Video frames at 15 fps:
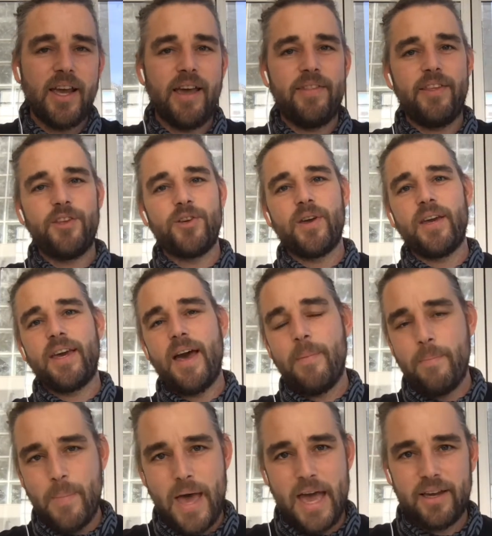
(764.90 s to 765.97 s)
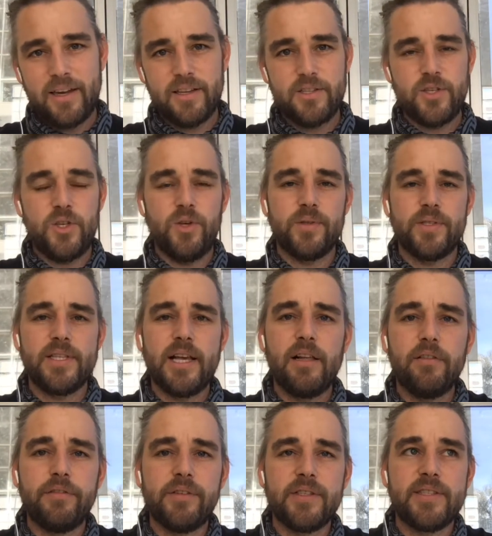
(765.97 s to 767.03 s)
And then you can come back to
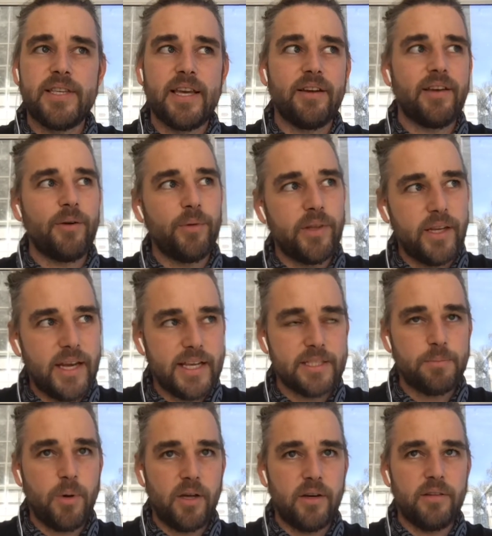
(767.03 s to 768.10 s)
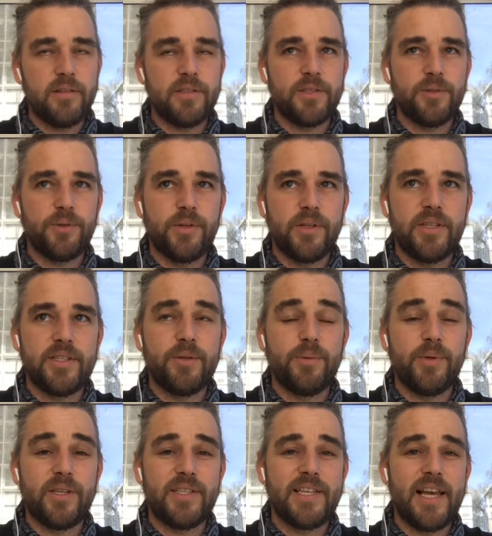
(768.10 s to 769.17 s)
yourself and say, okay, well, the next part of the story is, I
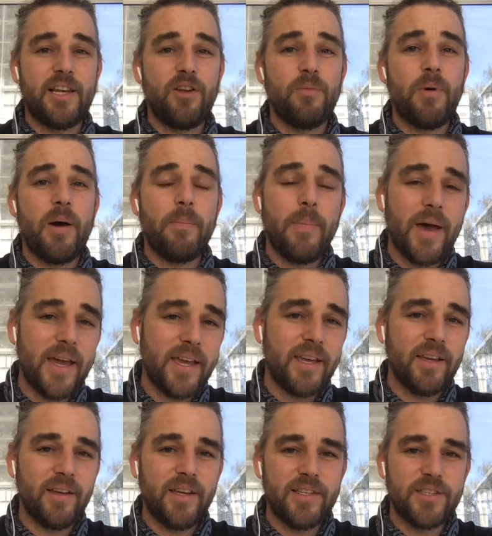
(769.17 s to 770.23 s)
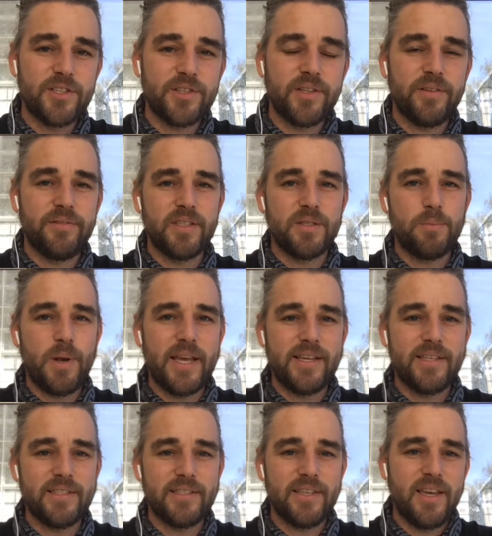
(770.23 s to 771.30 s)
want to tell you about my history of this
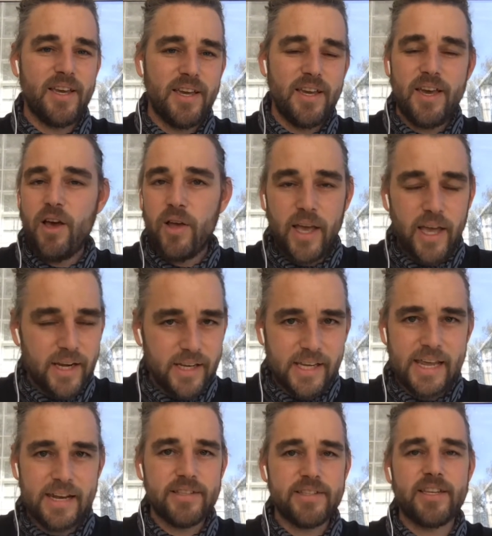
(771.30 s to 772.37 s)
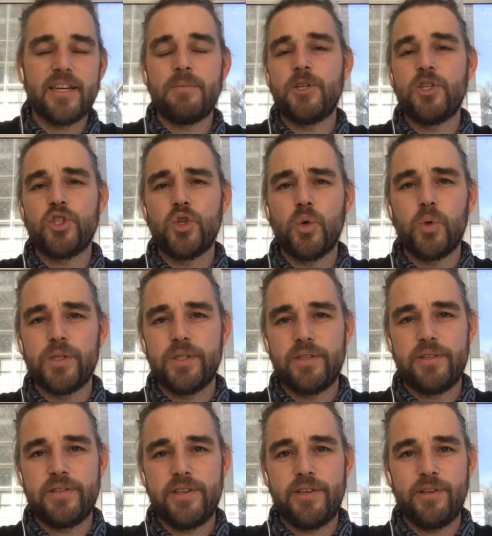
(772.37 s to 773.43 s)
place. And again, it's going to be short.
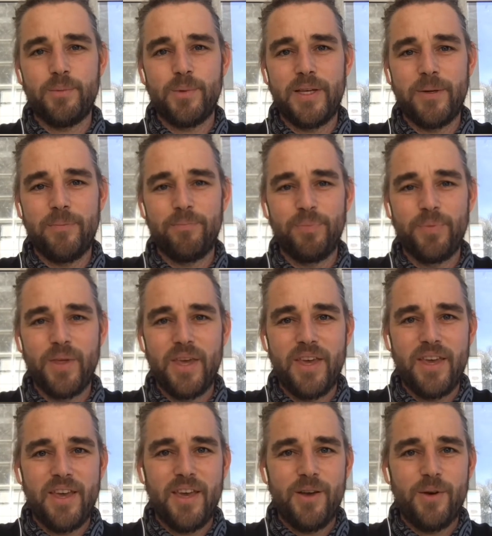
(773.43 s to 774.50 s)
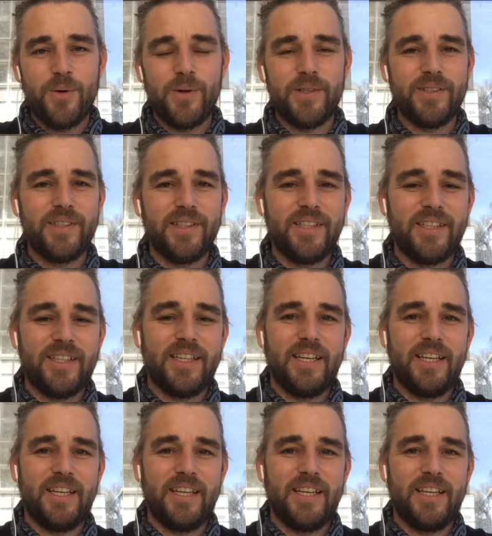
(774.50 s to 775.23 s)
So you'll be, well,